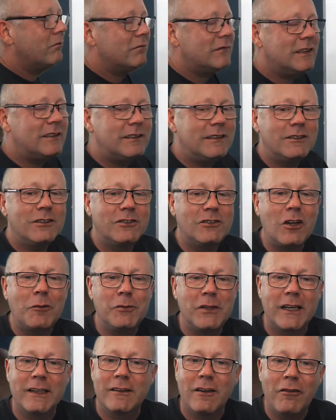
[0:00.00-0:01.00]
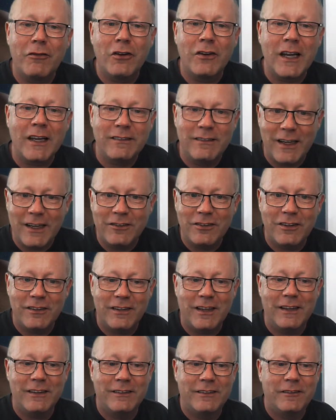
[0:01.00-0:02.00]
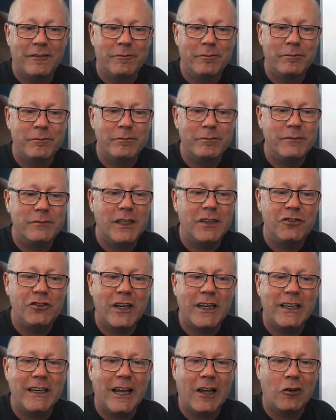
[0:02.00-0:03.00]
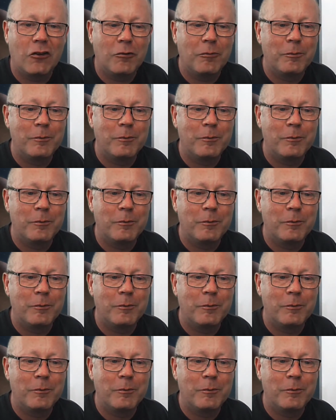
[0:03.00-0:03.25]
this is the subject of the next exercise. Let's check it out.